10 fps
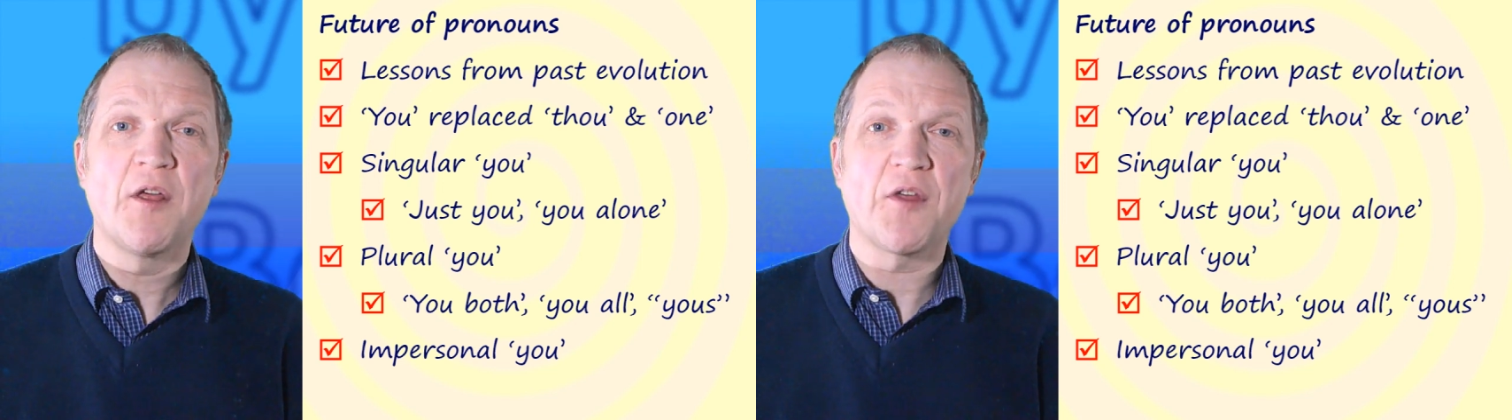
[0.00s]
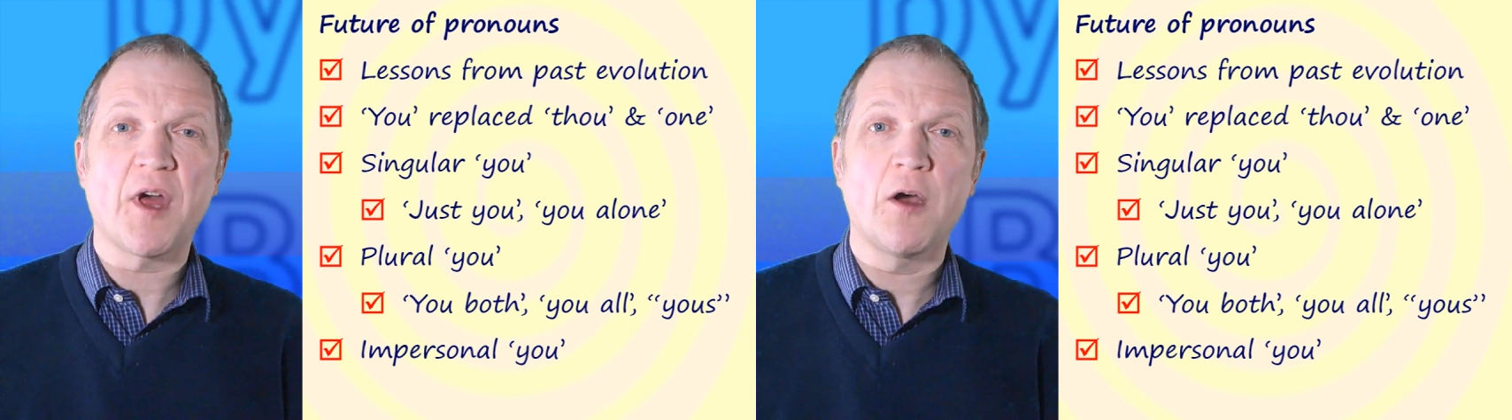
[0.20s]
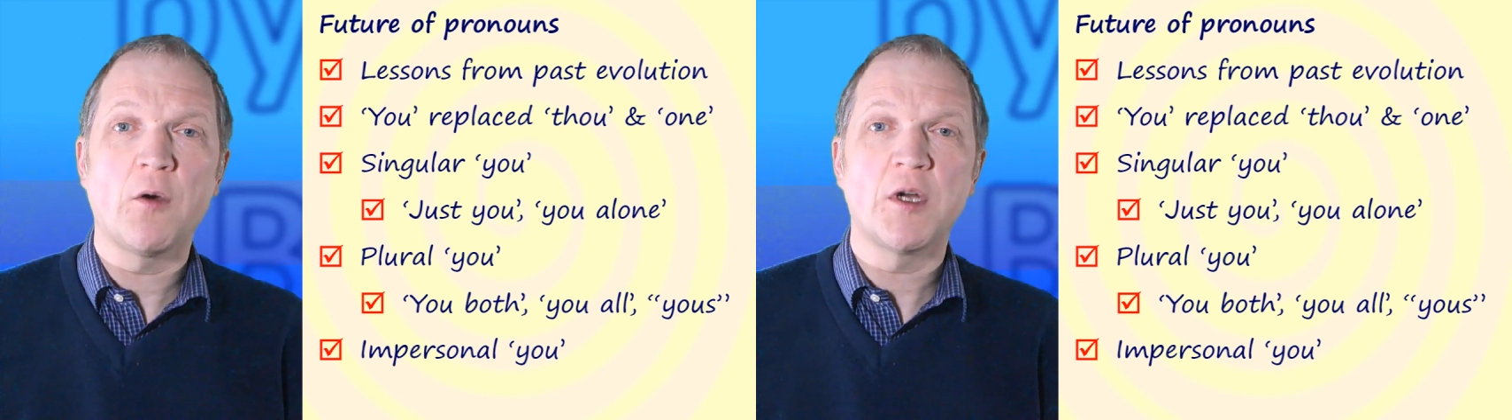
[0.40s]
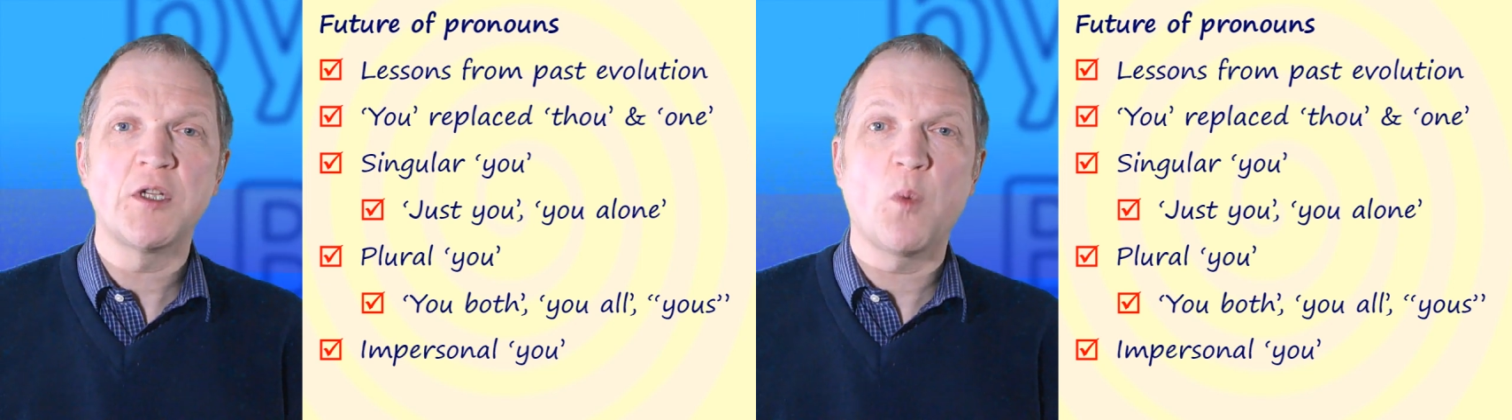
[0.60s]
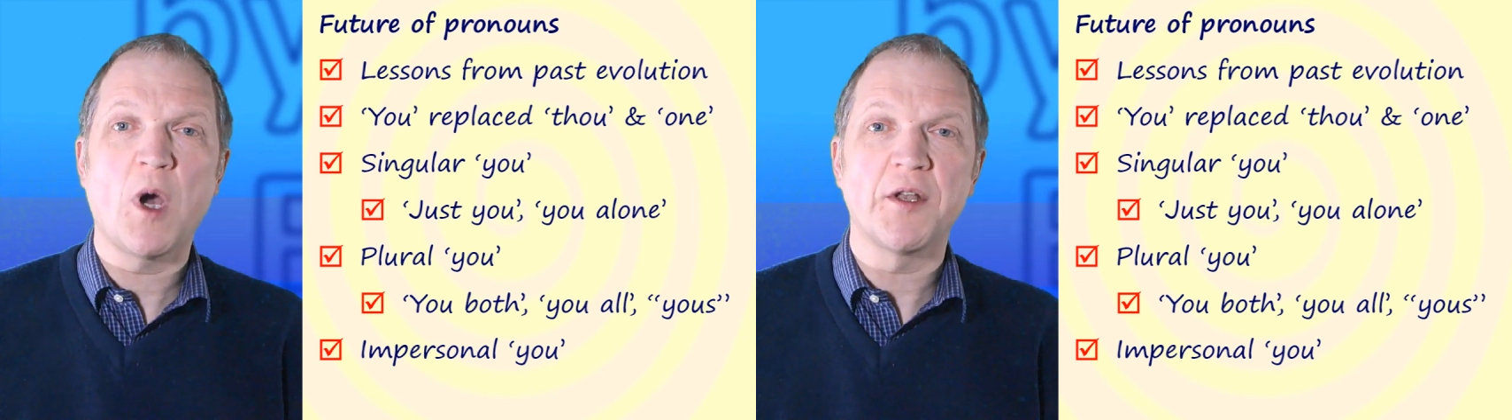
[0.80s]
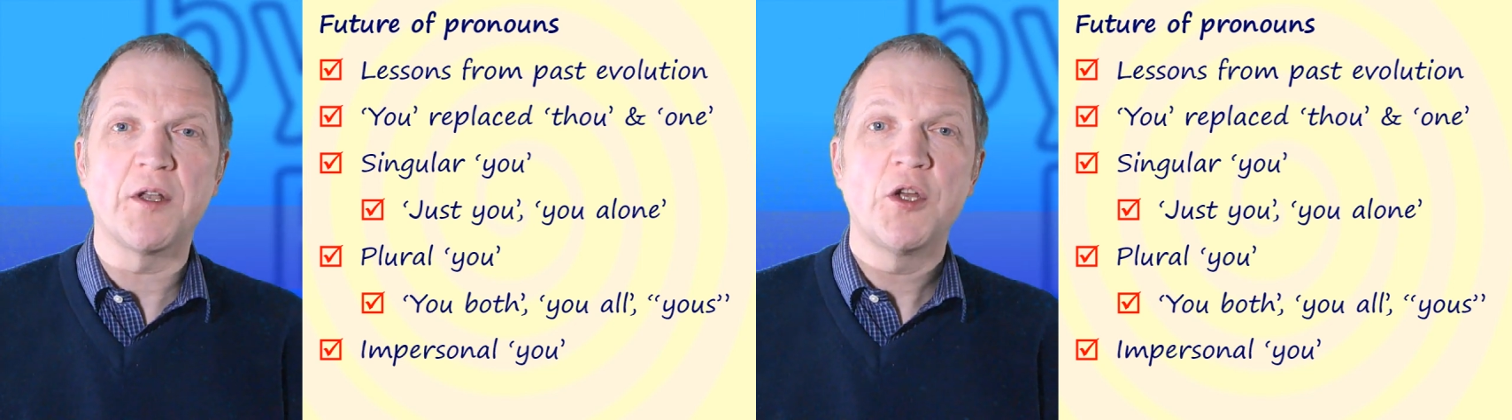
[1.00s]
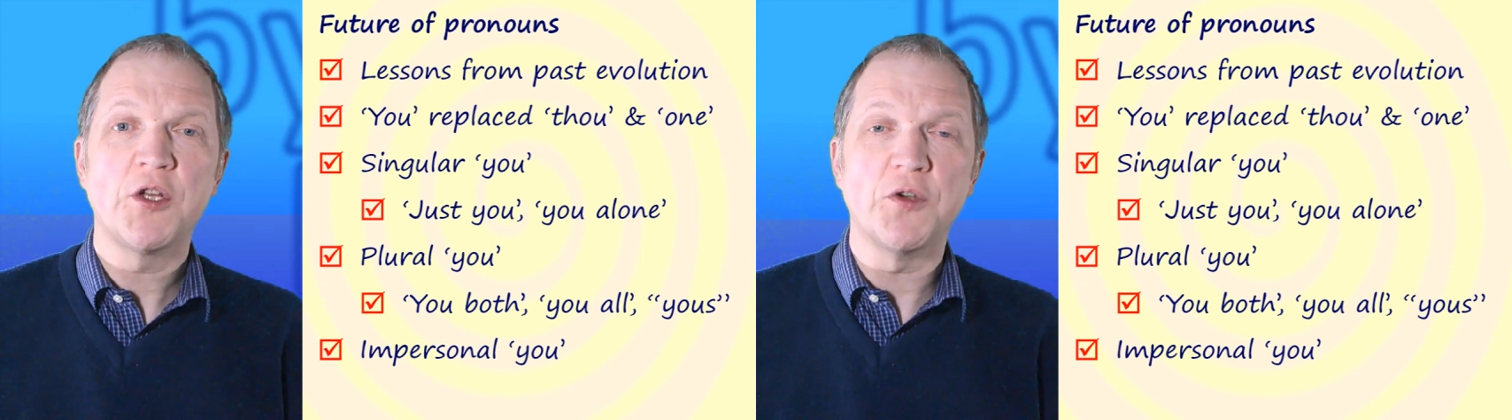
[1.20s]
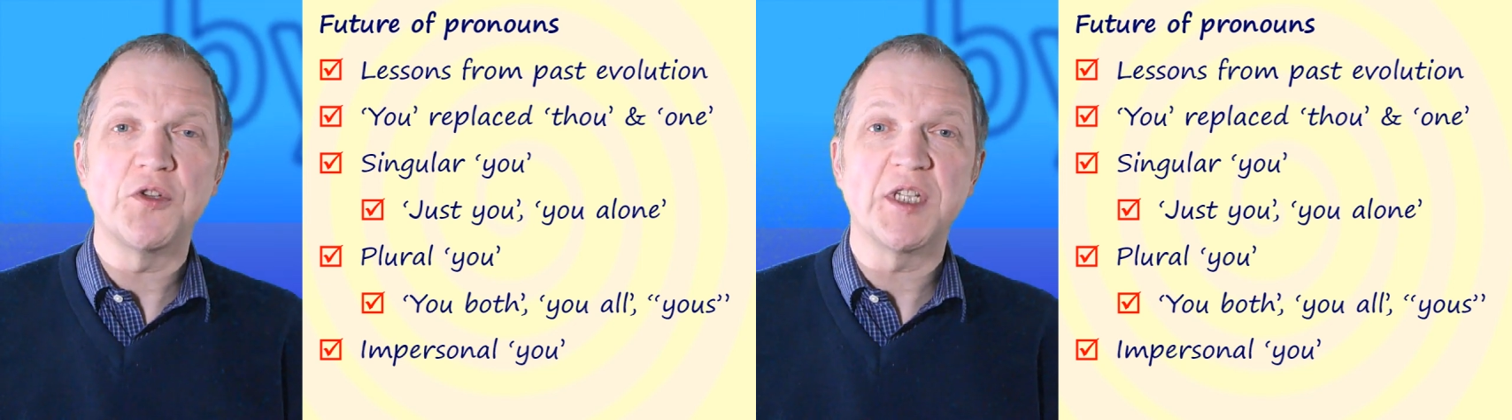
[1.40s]
thou and one
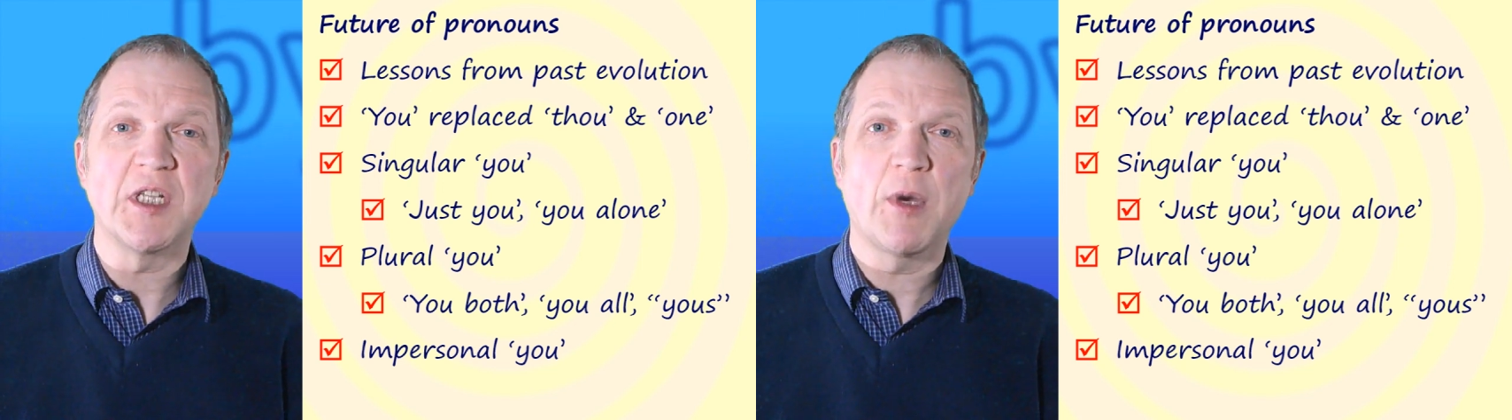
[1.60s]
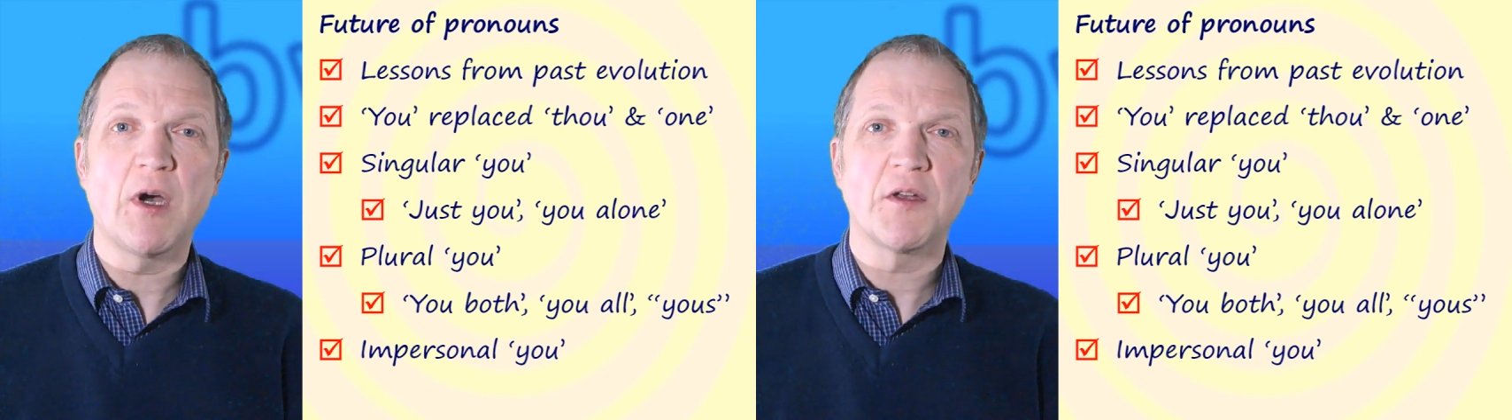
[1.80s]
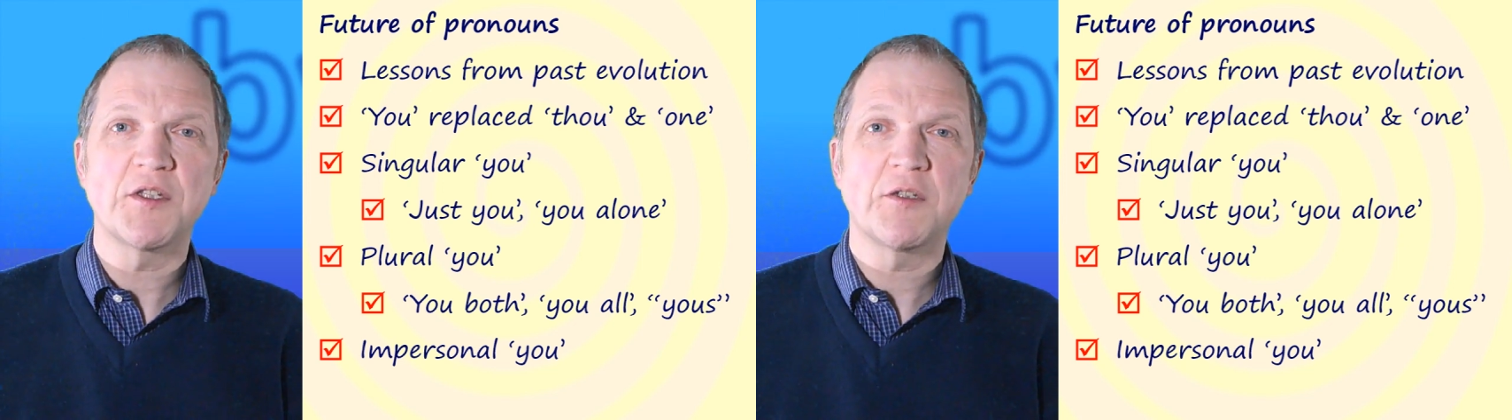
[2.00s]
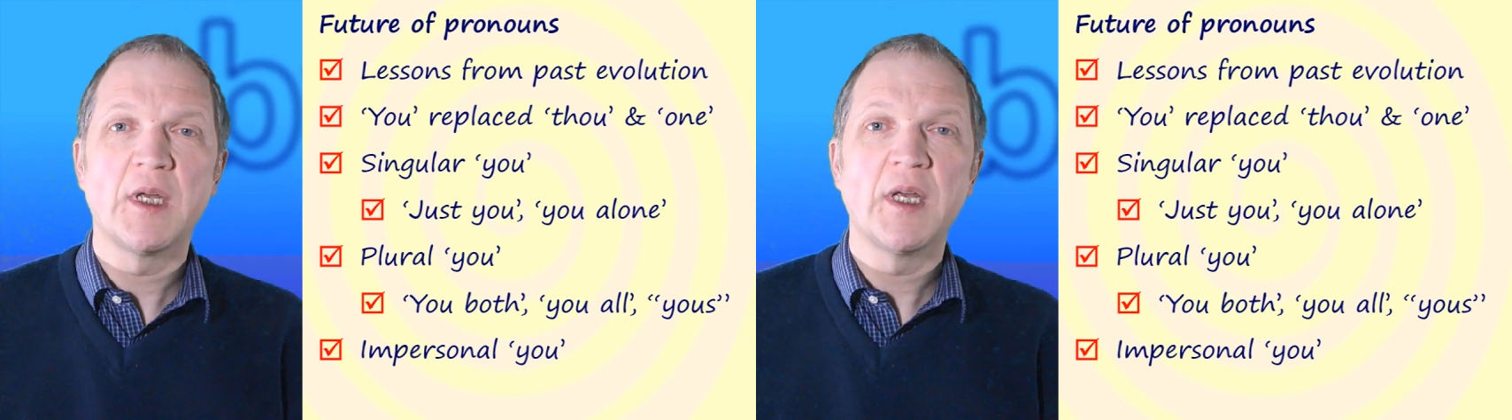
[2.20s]
used in the past.